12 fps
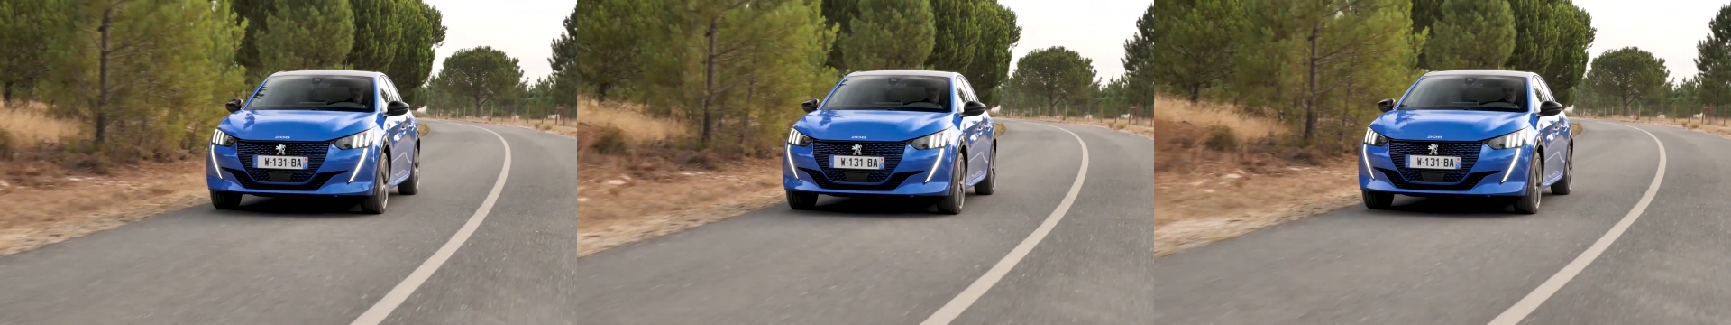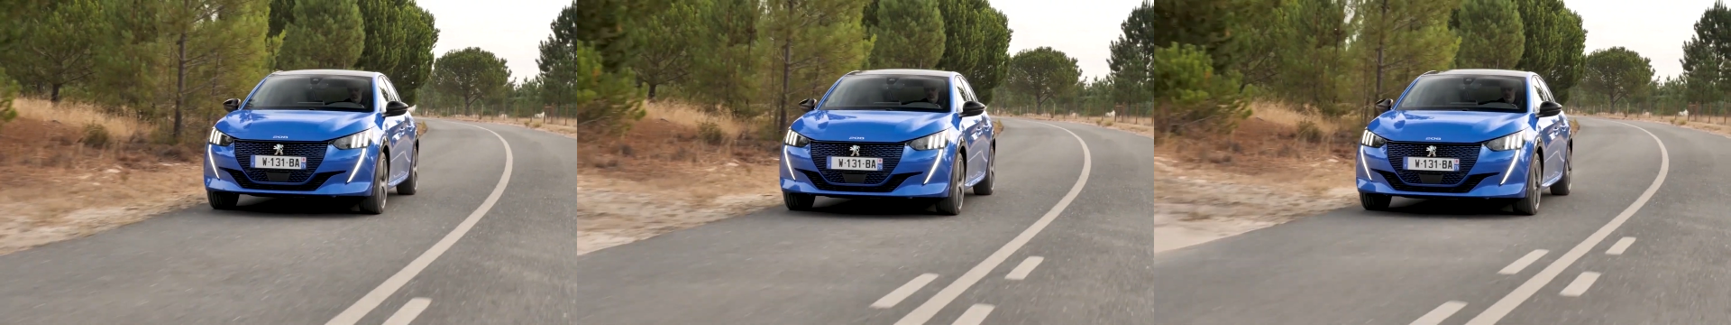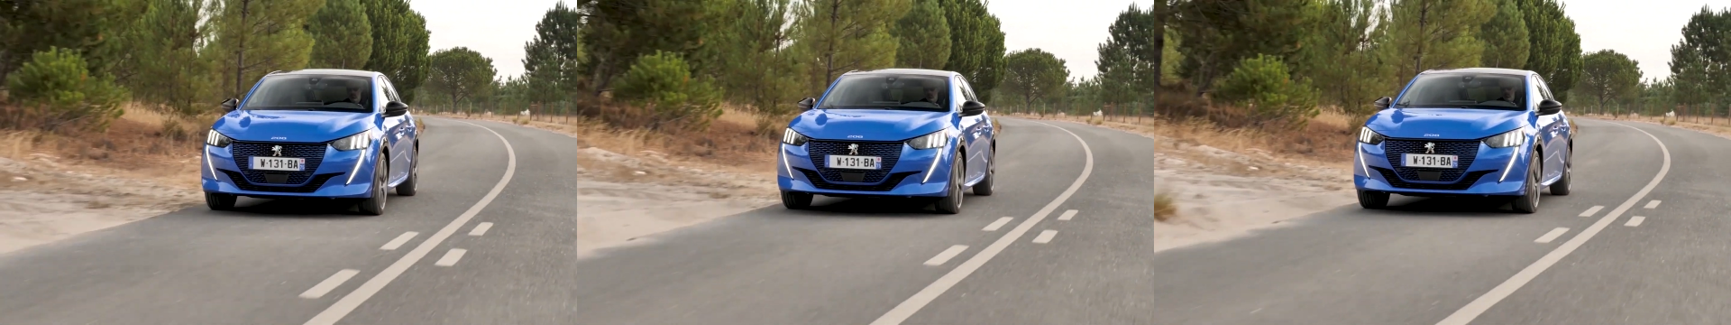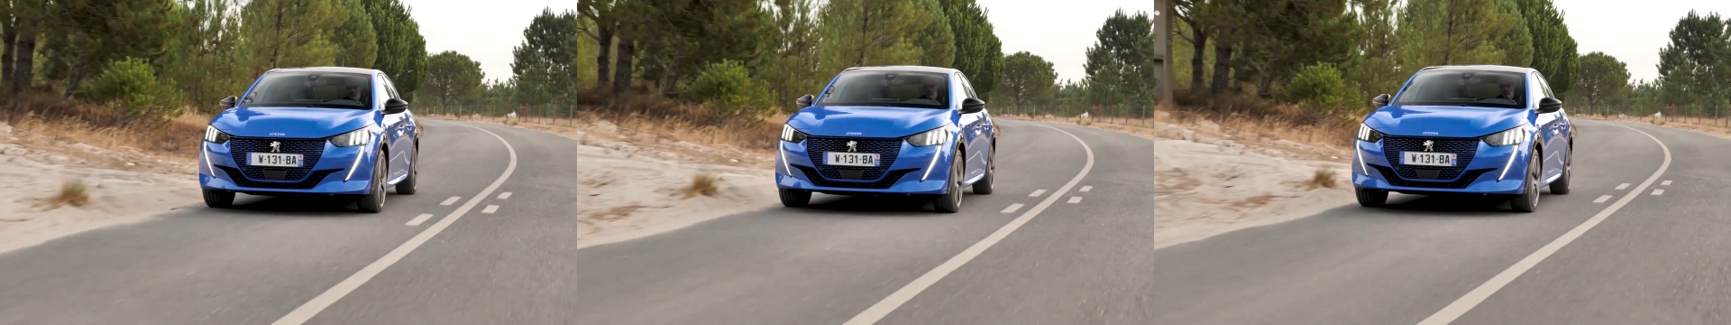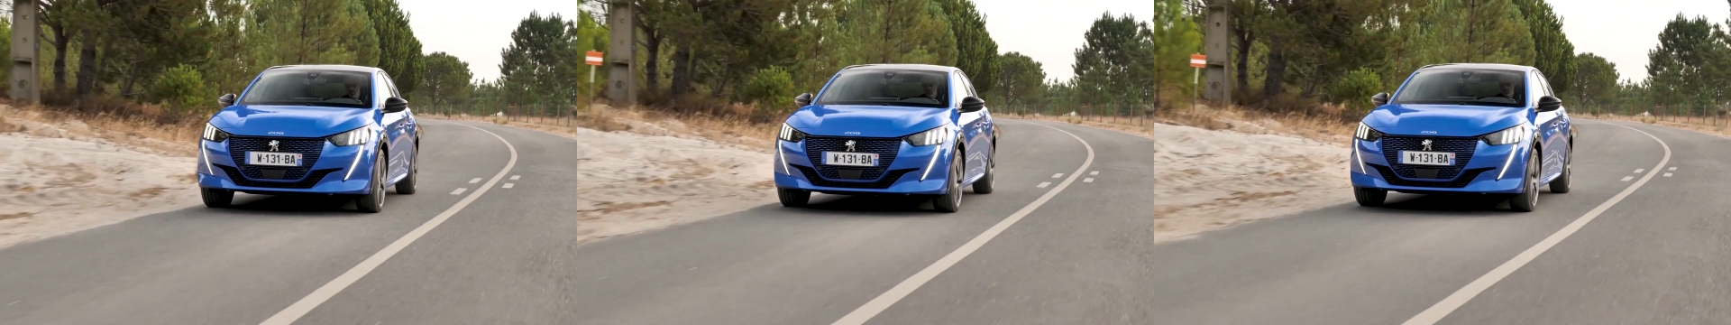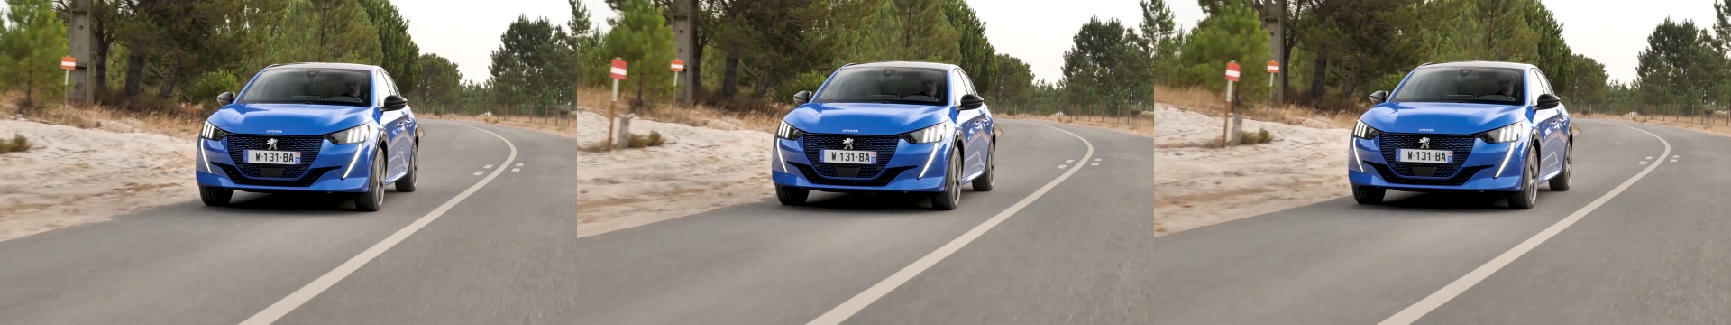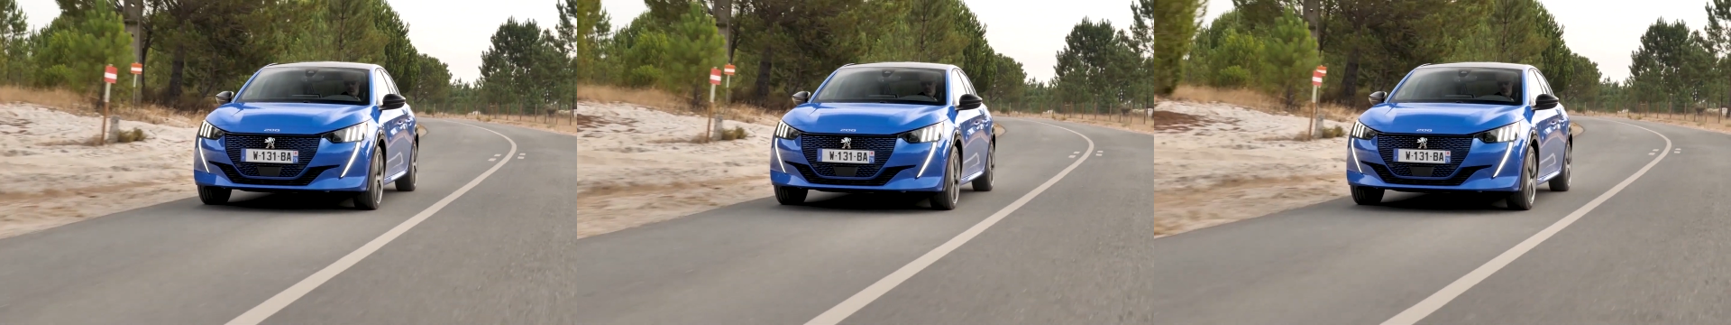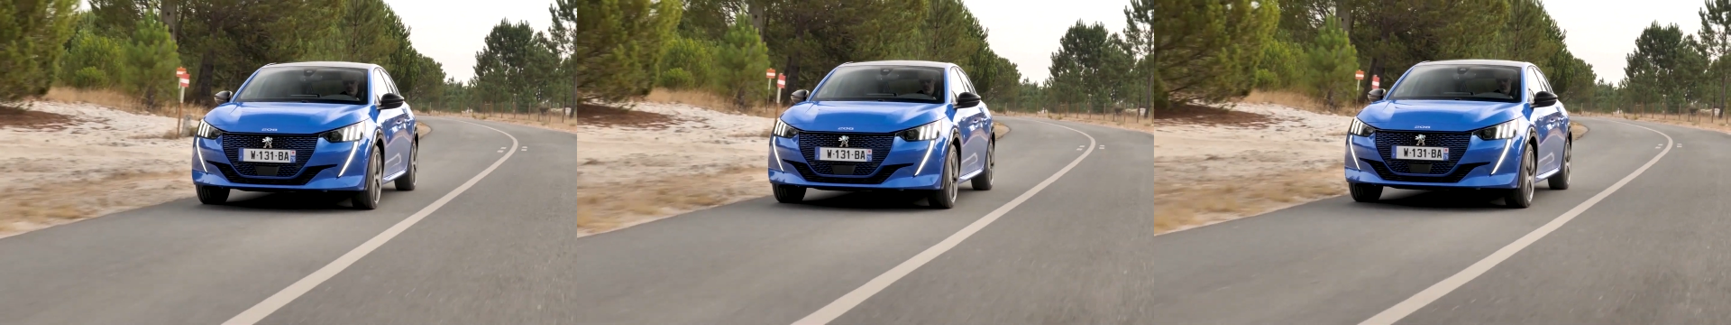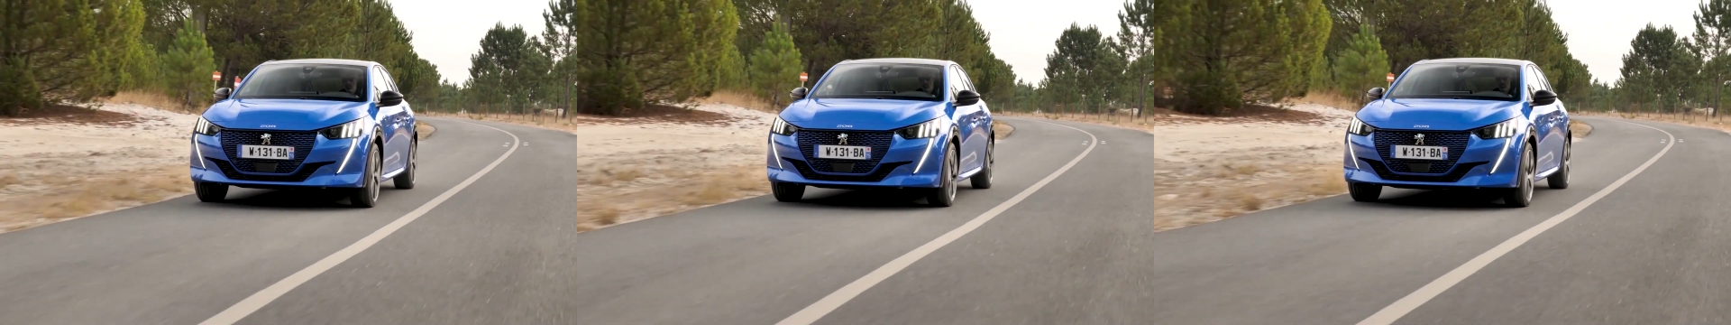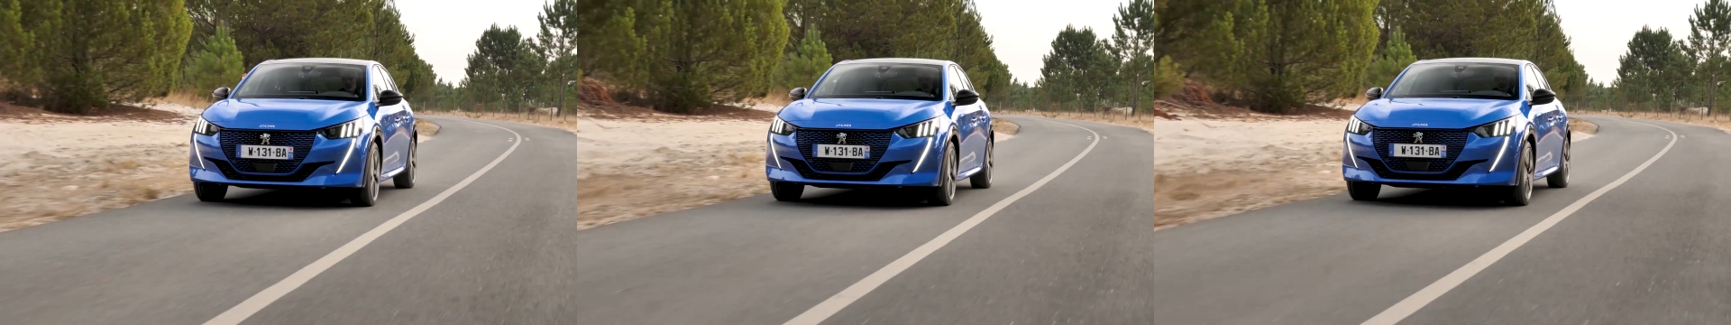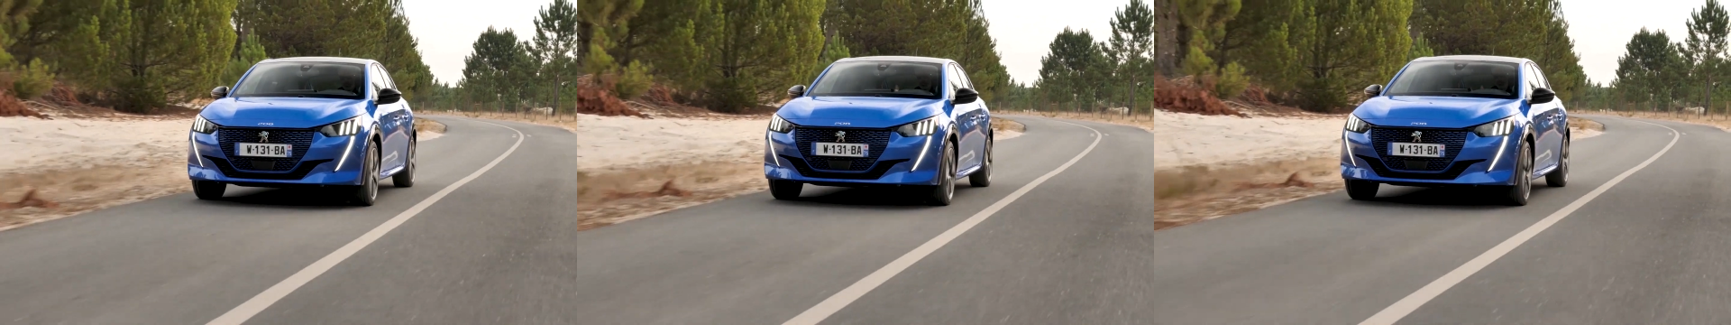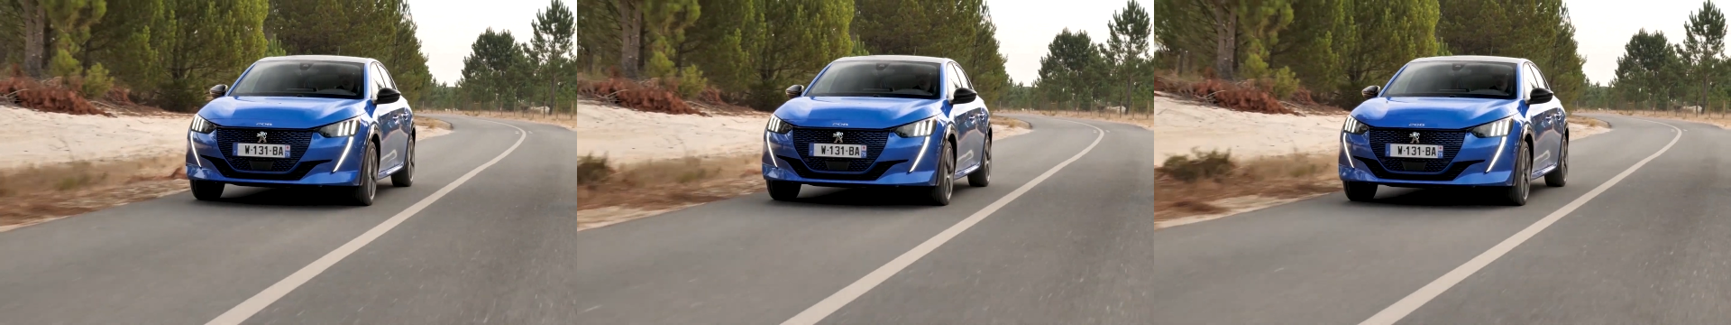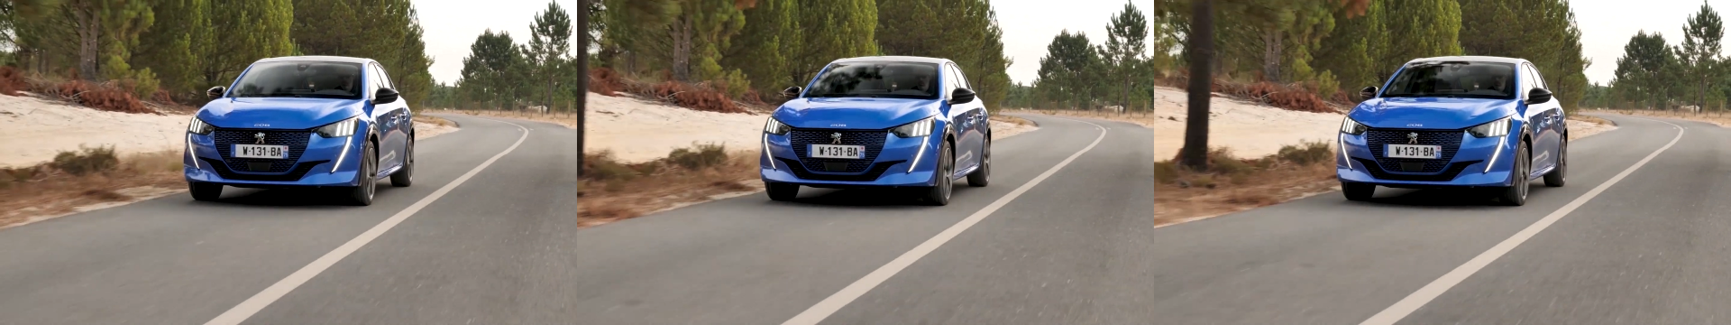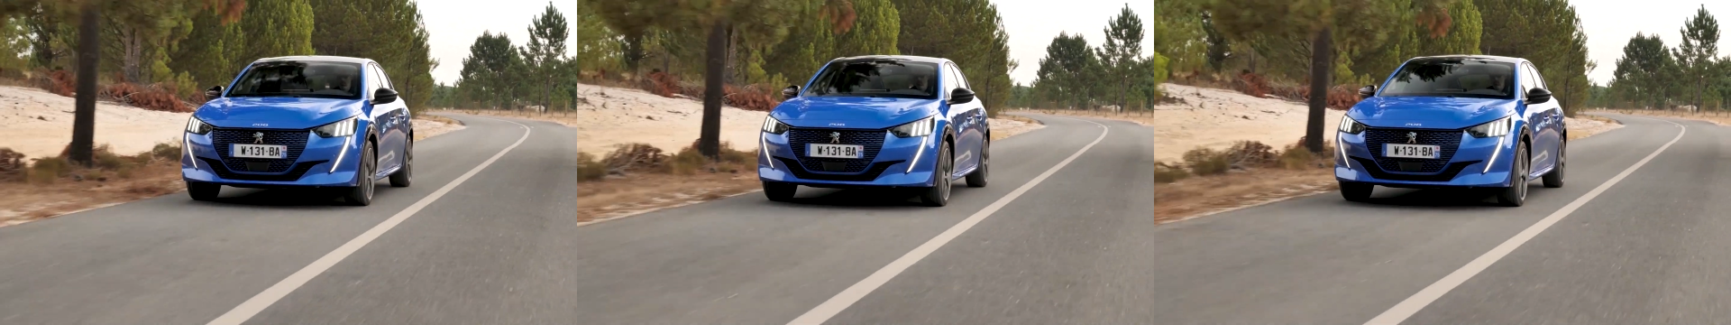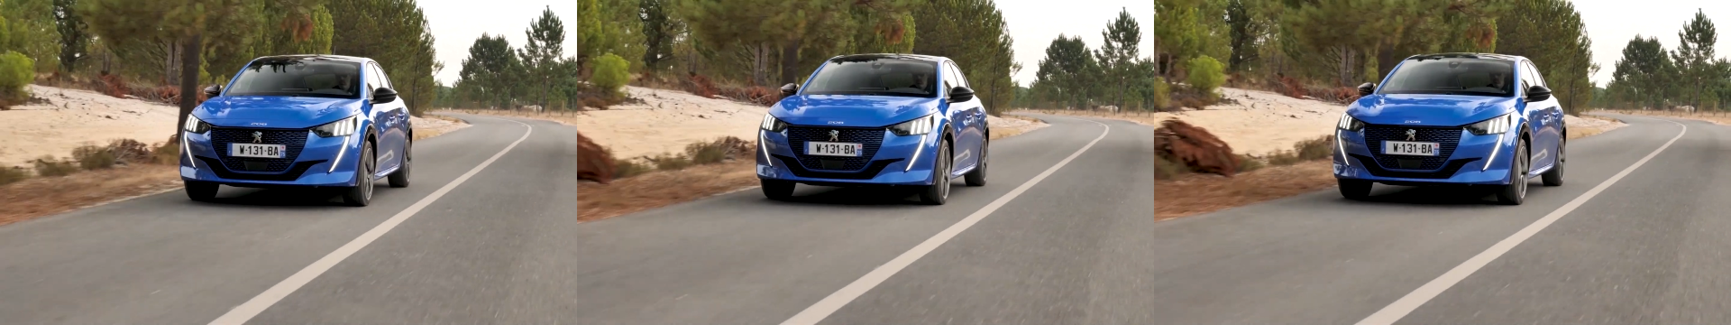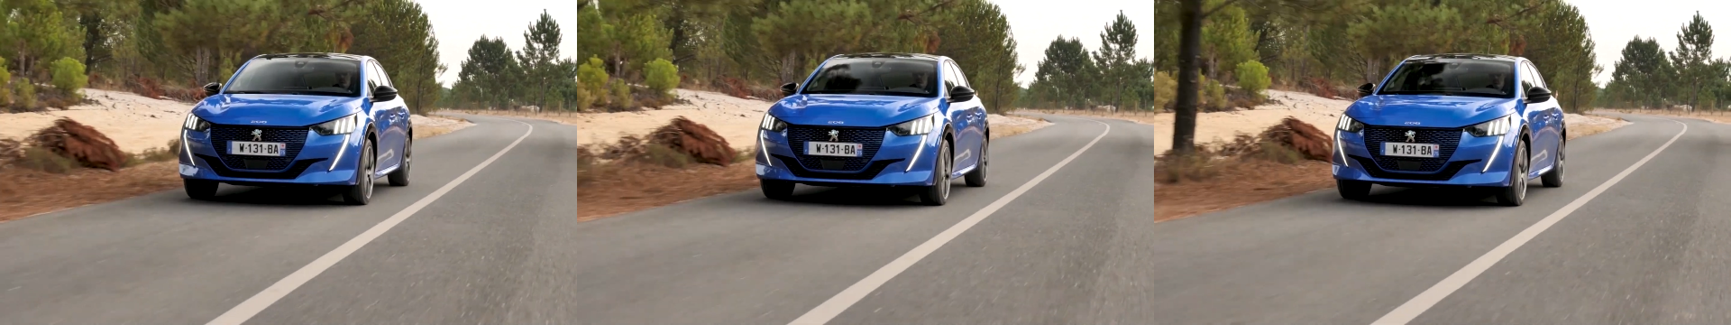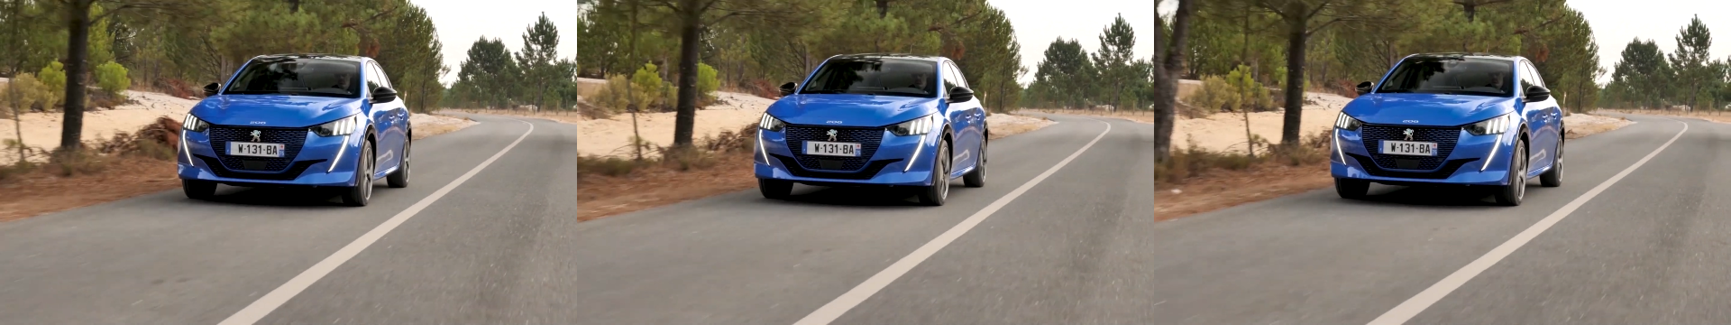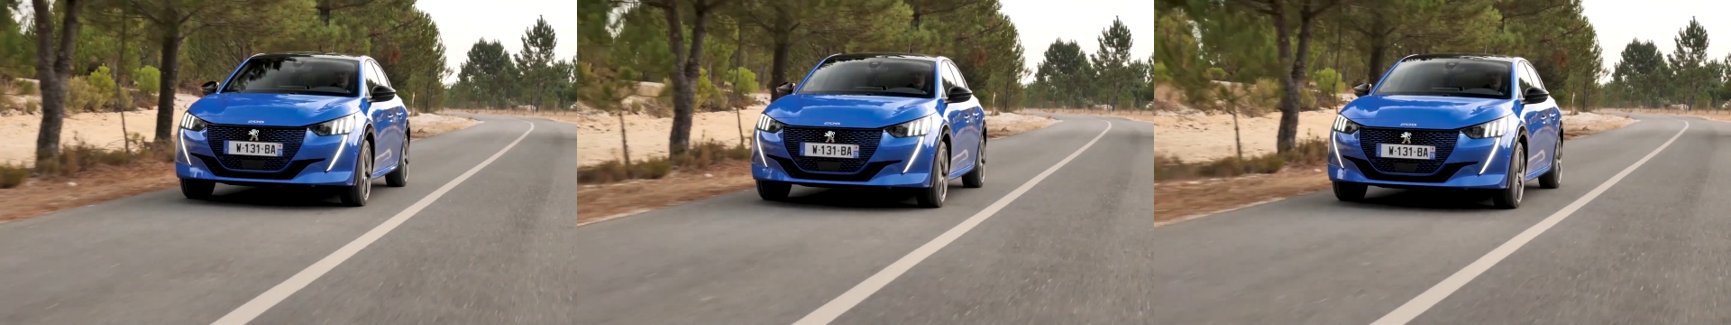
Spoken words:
[unreadable: no face in view]